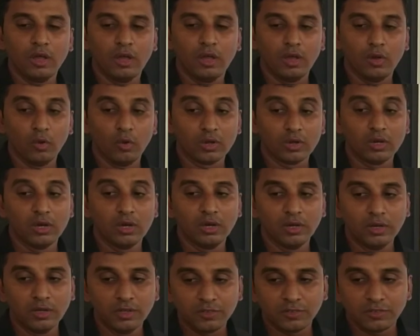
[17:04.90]

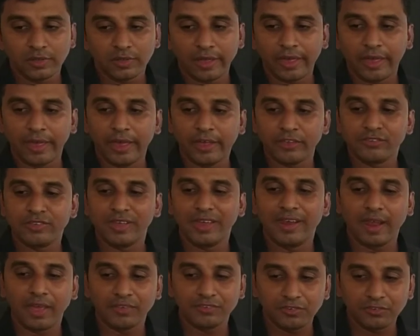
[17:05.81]
occurs as a
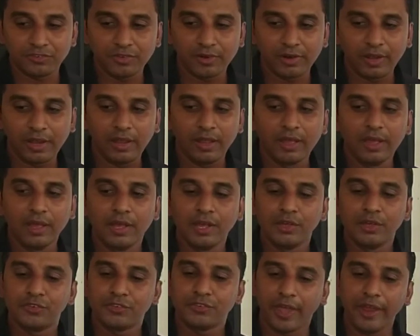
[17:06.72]
necessary
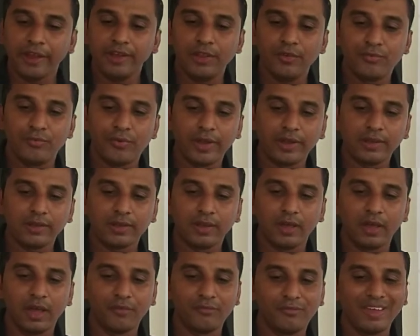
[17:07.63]
side
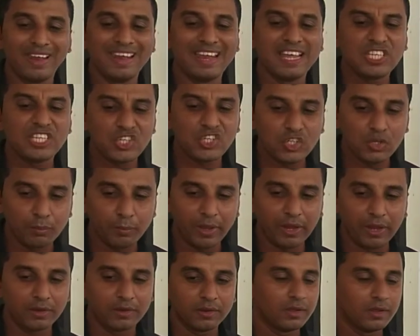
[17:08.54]
effect of a
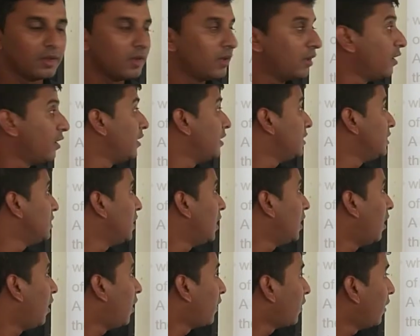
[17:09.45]
legitimate
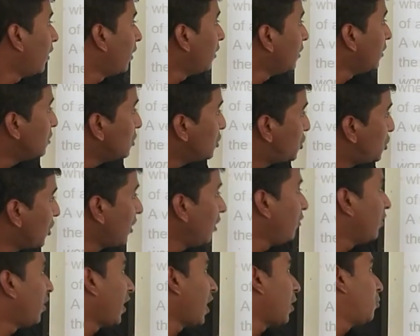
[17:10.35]
or a
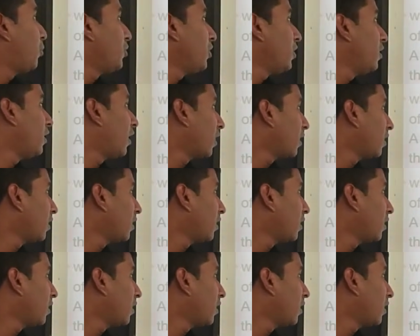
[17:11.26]
genuine, I have put it in another